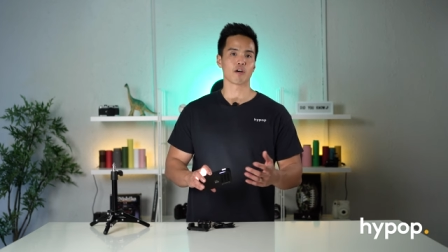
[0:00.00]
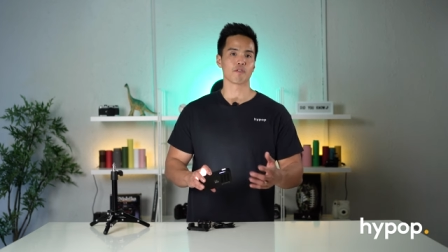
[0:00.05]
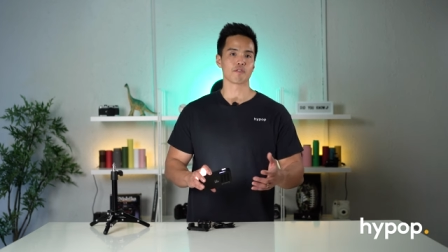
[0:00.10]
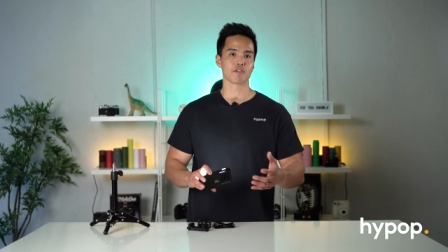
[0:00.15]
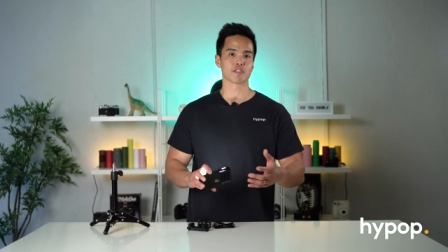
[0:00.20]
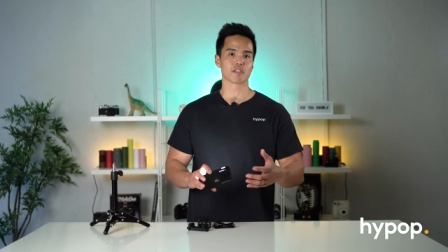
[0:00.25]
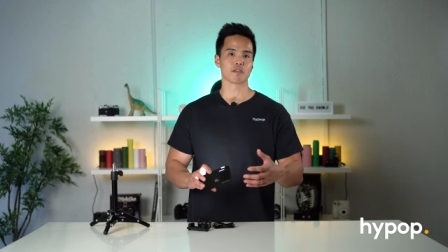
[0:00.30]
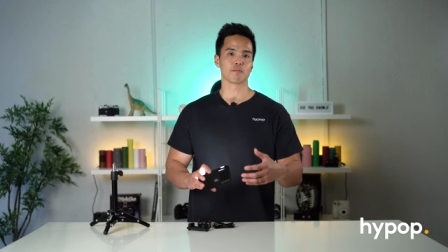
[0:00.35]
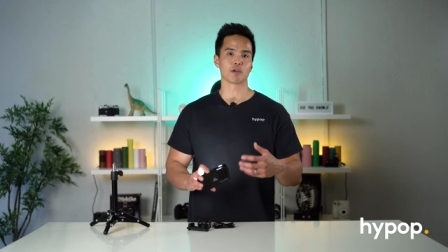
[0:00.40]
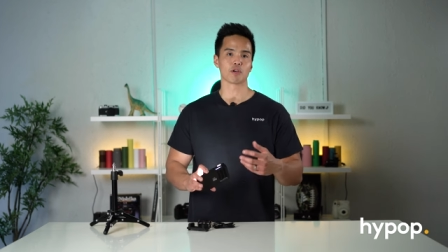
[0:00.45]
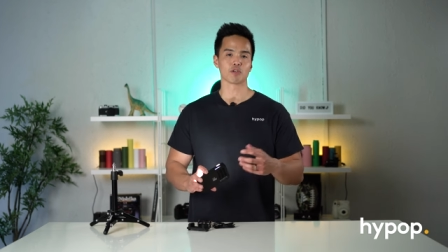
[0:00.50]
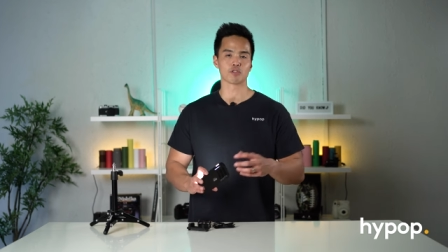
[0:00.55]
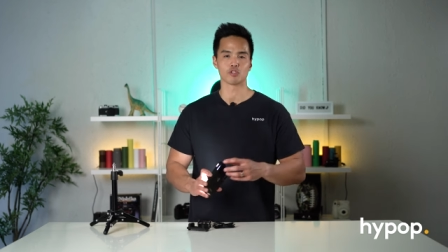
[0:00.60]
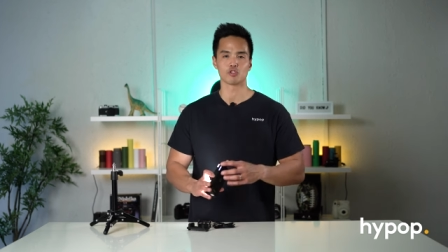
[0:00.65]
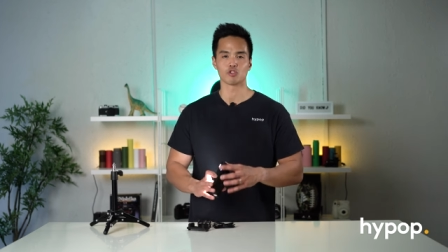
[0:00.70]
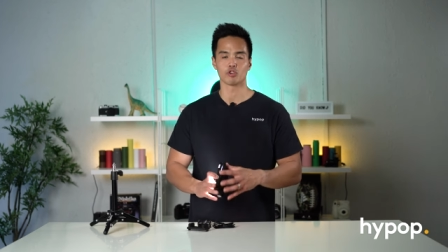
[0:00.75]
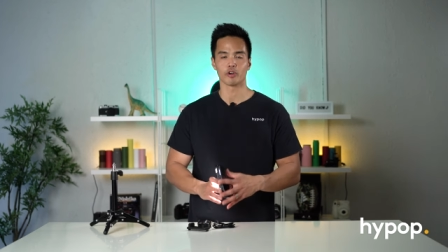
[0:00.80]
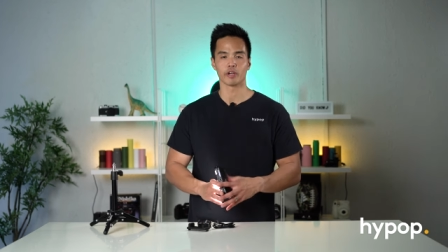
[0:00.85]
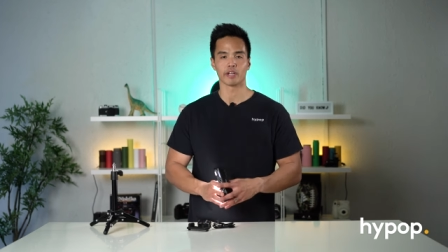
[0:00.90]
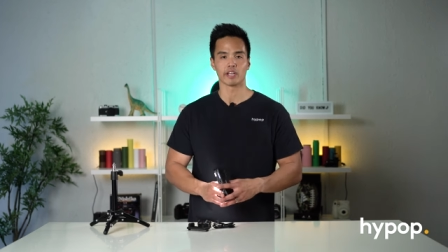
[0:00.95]
obviously because
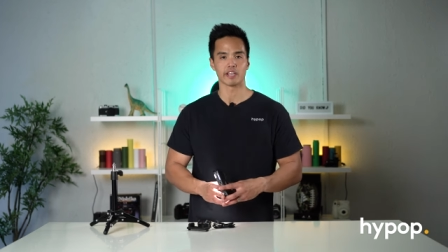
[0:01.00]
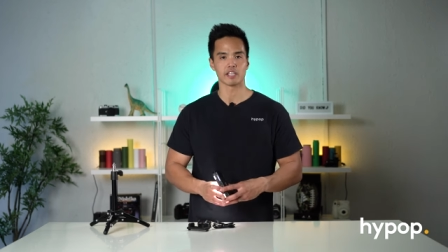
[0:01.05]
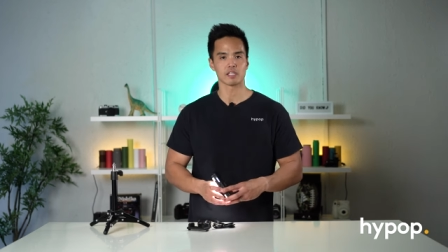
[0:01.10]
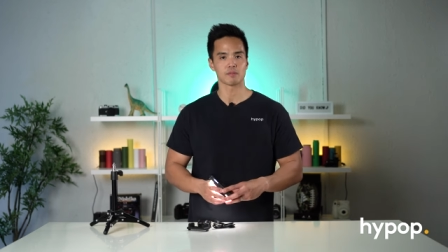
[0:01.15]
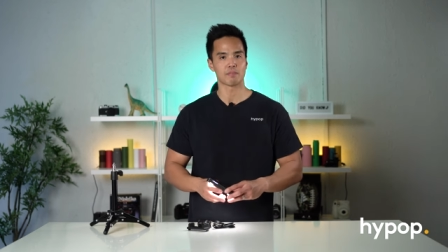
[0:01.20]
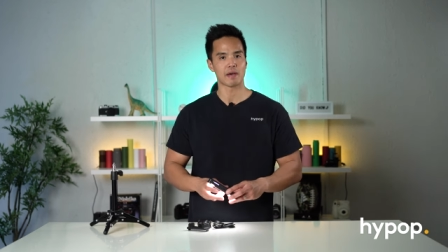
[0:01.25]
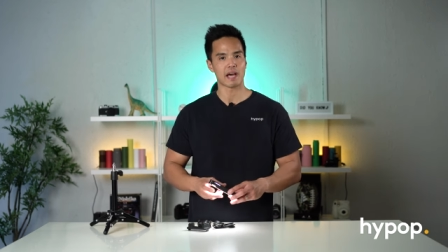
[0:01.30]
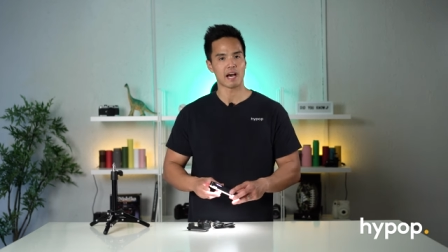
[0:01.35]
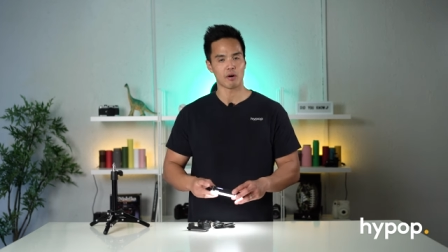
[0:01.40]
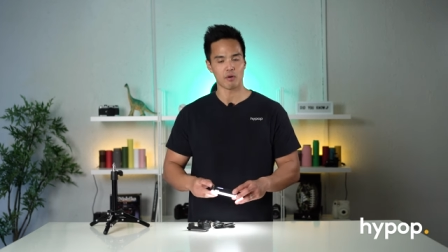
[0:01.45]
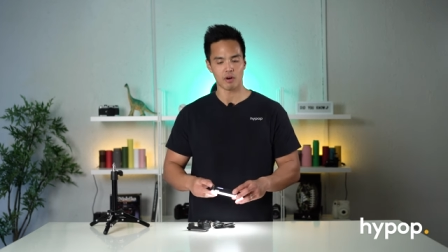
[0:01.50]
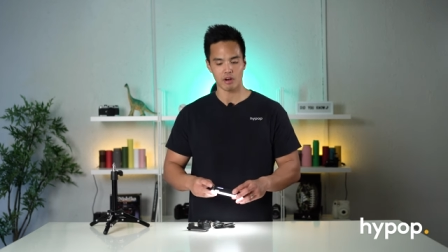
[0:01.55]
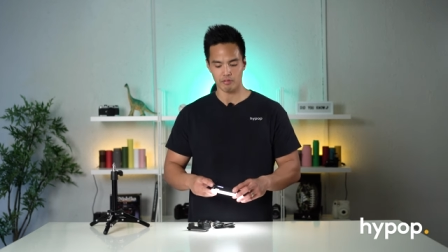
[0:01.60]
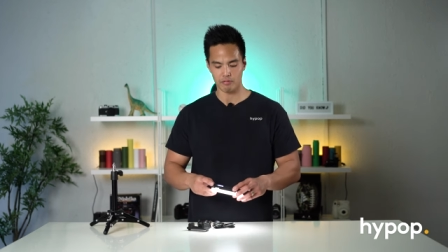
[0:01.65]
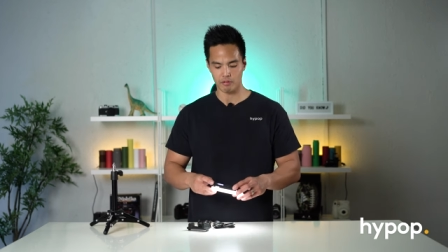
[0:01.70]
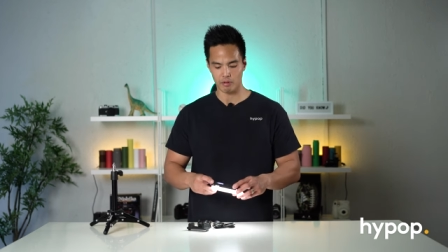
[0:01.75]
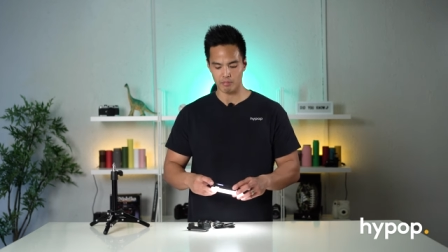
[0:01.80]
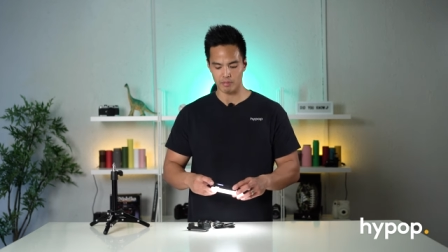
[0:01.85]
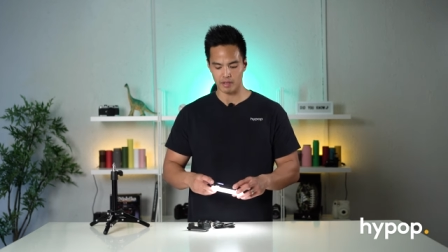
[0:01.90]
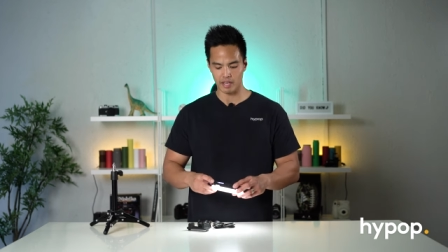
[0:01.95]
you're drawing less power
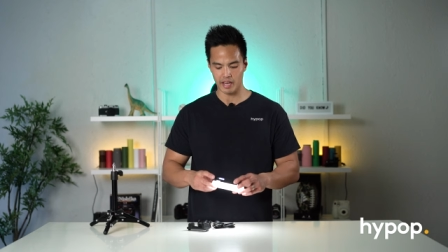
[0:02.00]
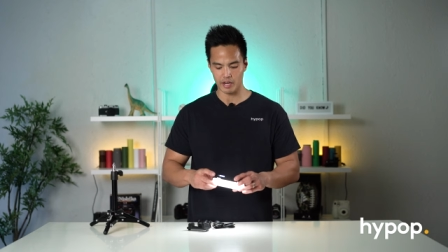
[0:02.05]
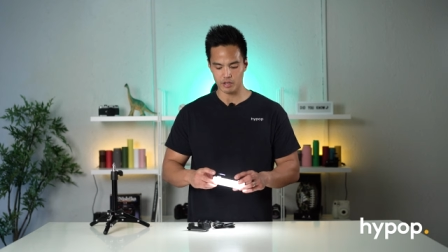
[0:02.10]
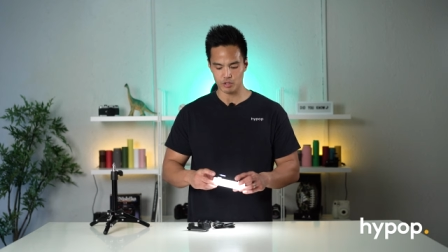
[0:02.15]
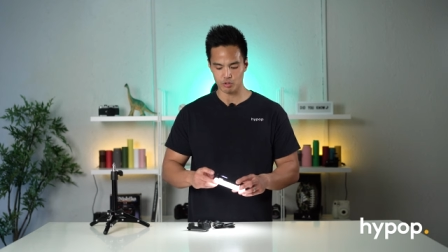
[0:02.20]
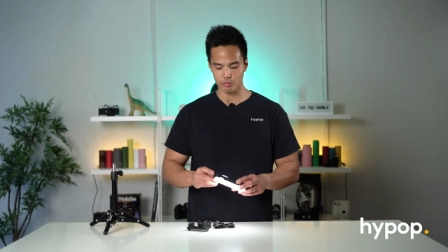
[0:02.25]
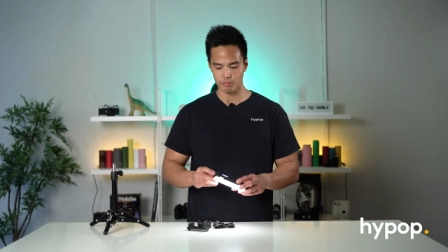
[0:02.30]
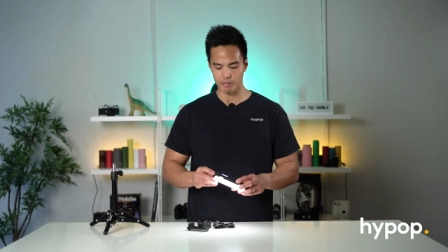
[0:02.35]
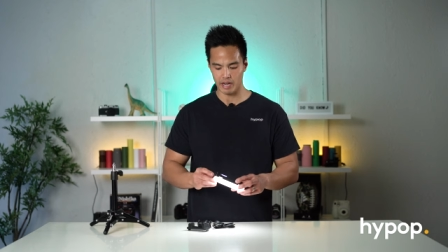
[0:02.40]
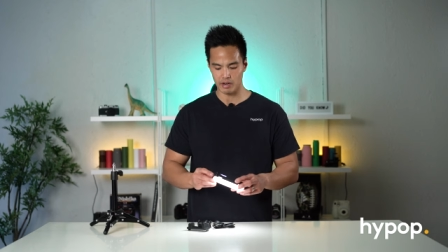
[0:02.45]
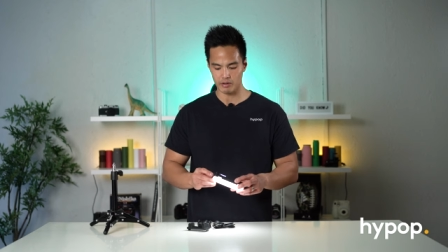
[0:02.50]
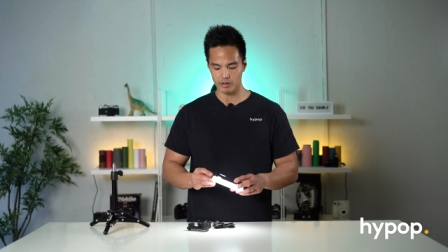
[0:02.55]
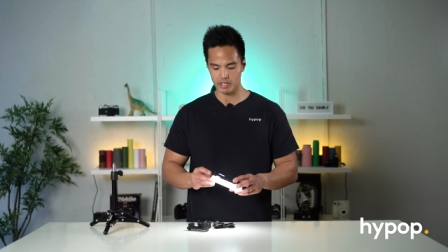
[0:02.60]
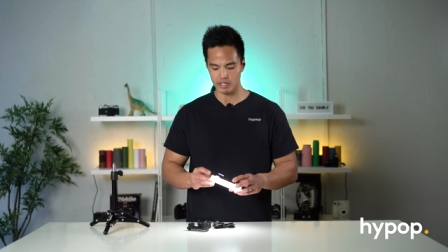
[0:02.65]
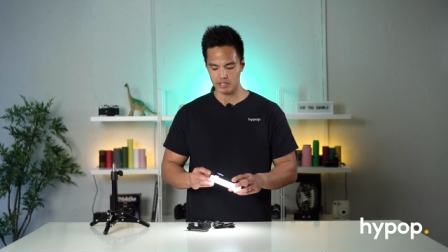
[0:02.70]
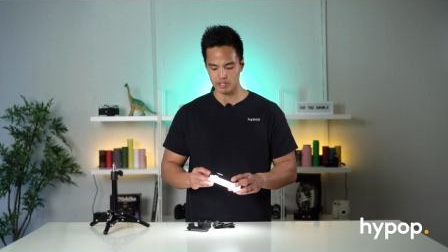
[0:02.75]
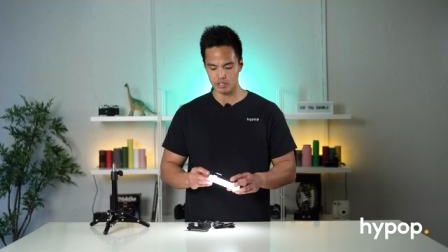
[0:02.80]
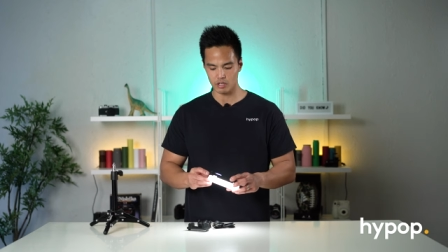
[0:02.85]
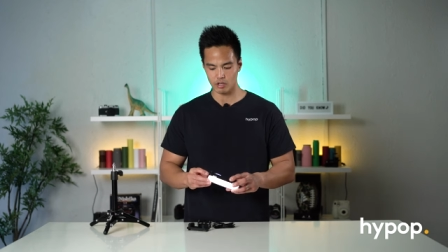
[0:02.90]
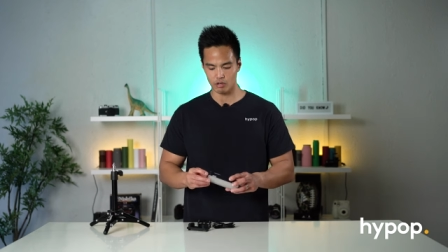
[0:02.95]
from the actual battery
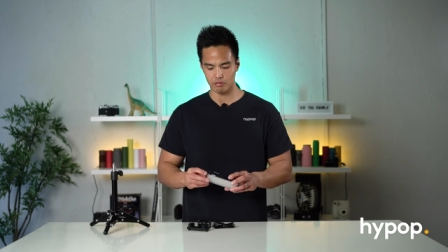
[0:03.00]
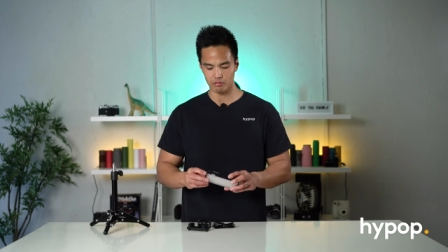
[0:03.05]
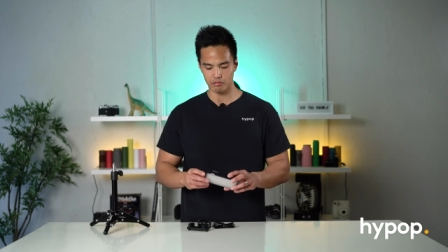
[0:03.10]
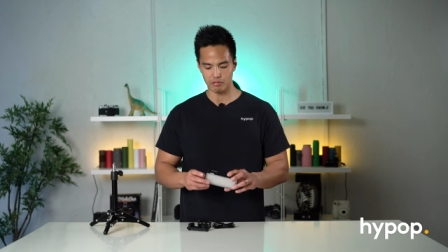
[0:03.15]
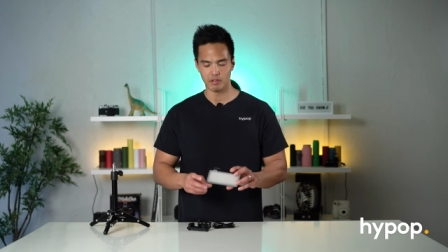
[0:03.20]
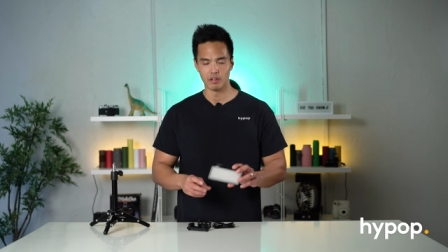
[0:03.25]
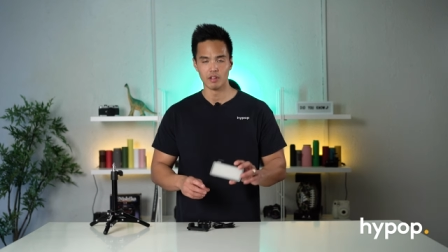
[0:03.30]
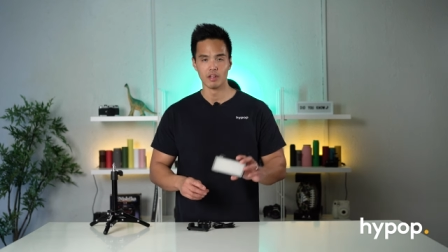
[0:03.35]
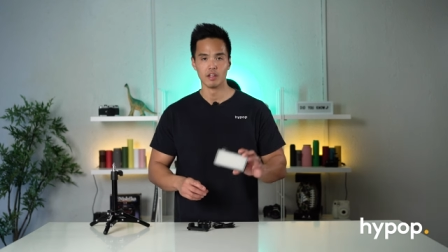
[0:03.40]
itself.